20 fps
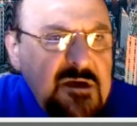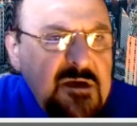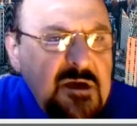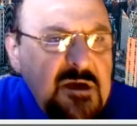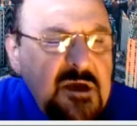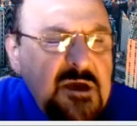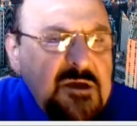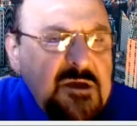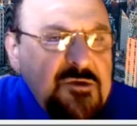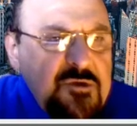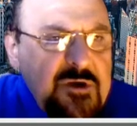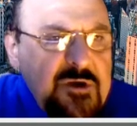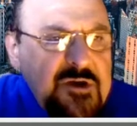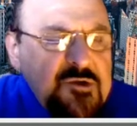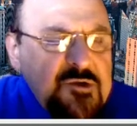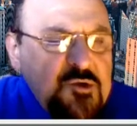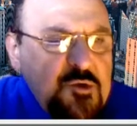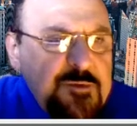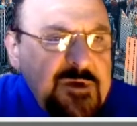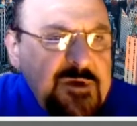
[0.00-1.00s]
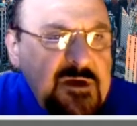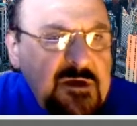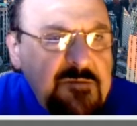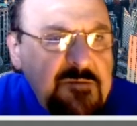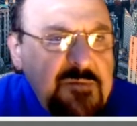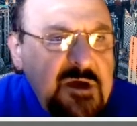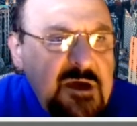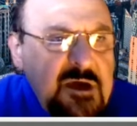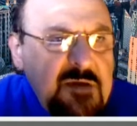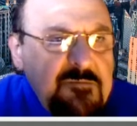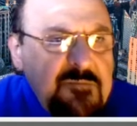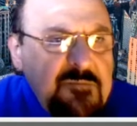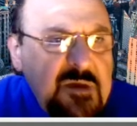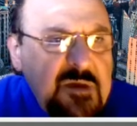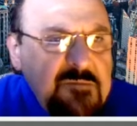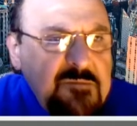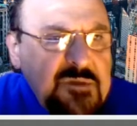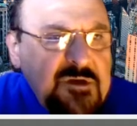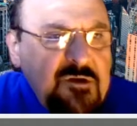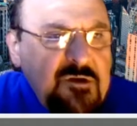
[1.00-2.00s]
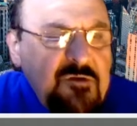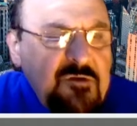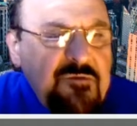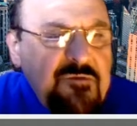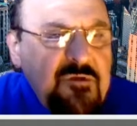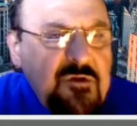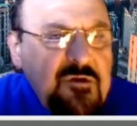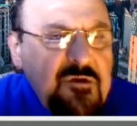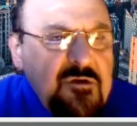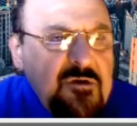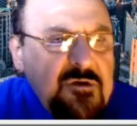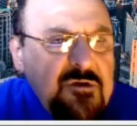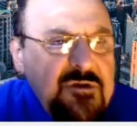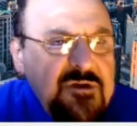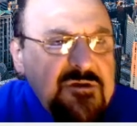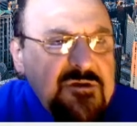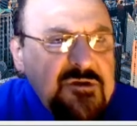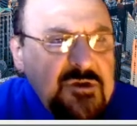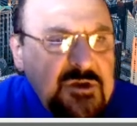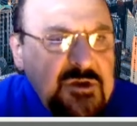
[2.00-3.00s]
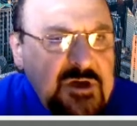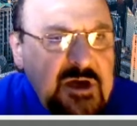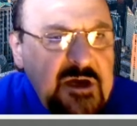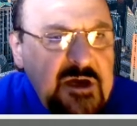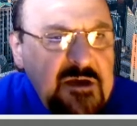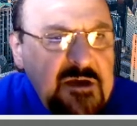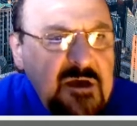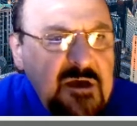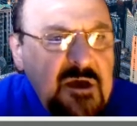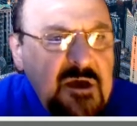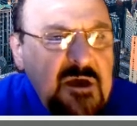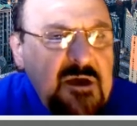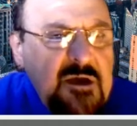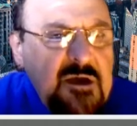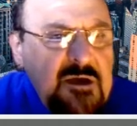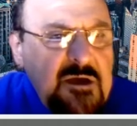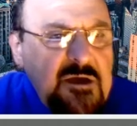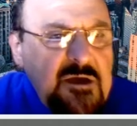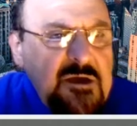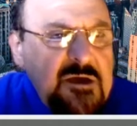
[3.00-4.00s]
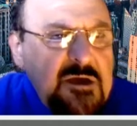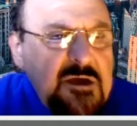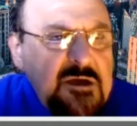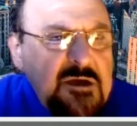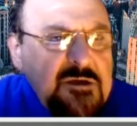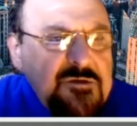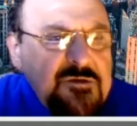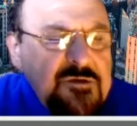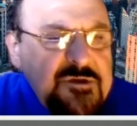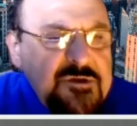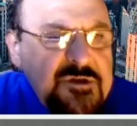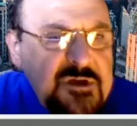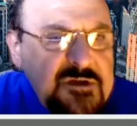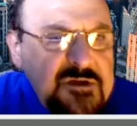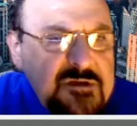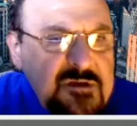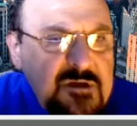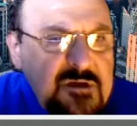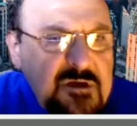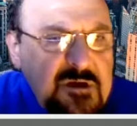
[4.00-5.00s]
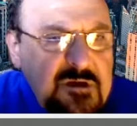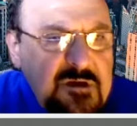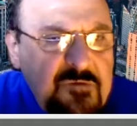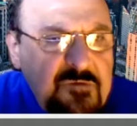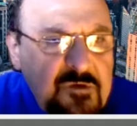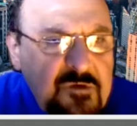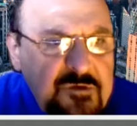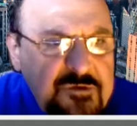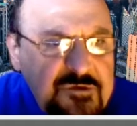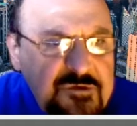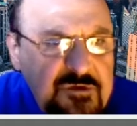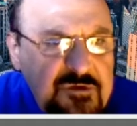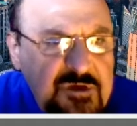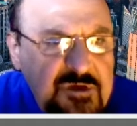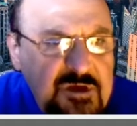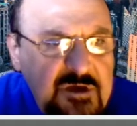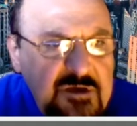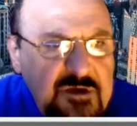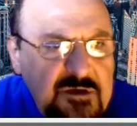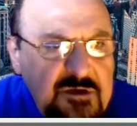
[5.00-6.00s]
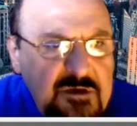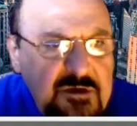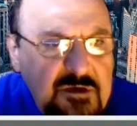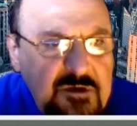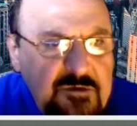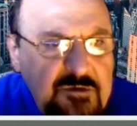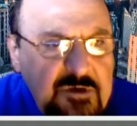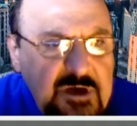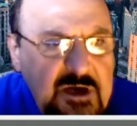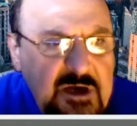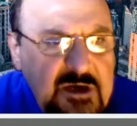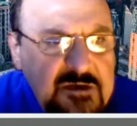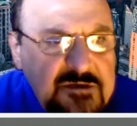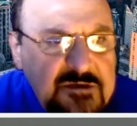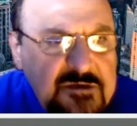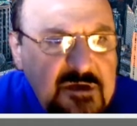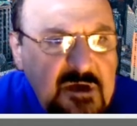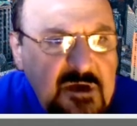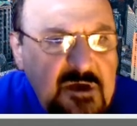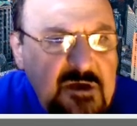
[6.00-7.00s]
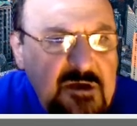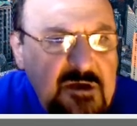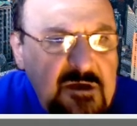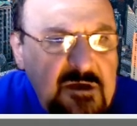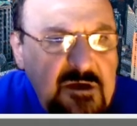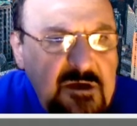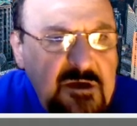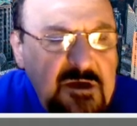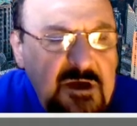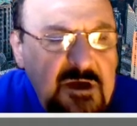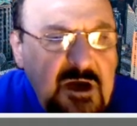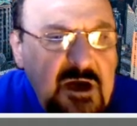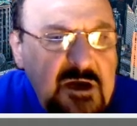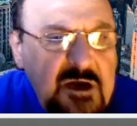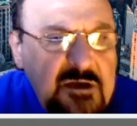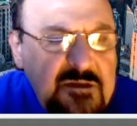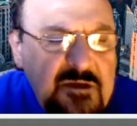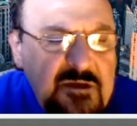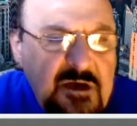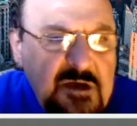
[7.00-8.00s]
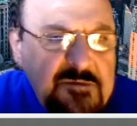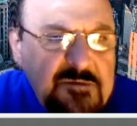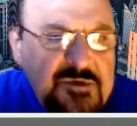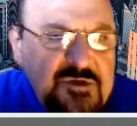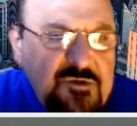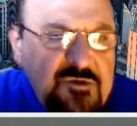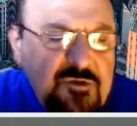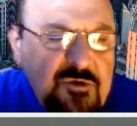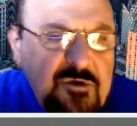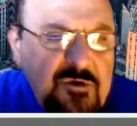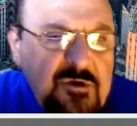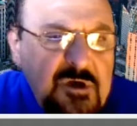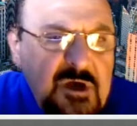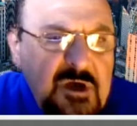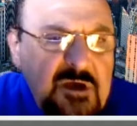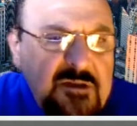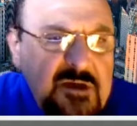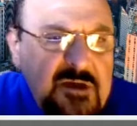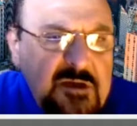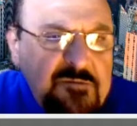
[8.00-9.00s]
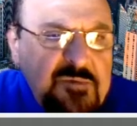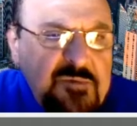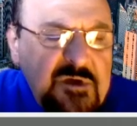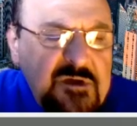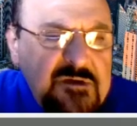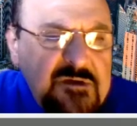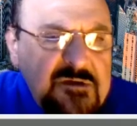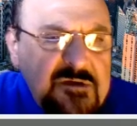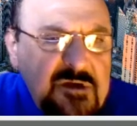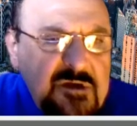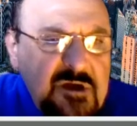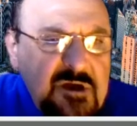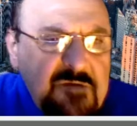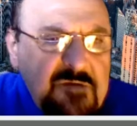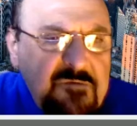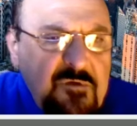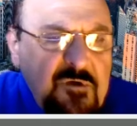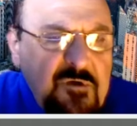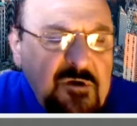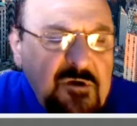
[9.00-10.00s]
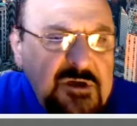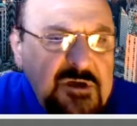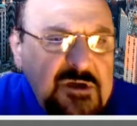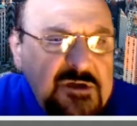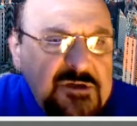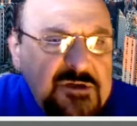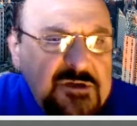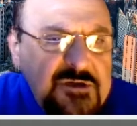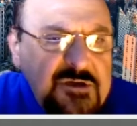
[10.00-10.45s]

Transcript: so as to be a member of this array. So just focus on here, you guys. I times 2, that means for each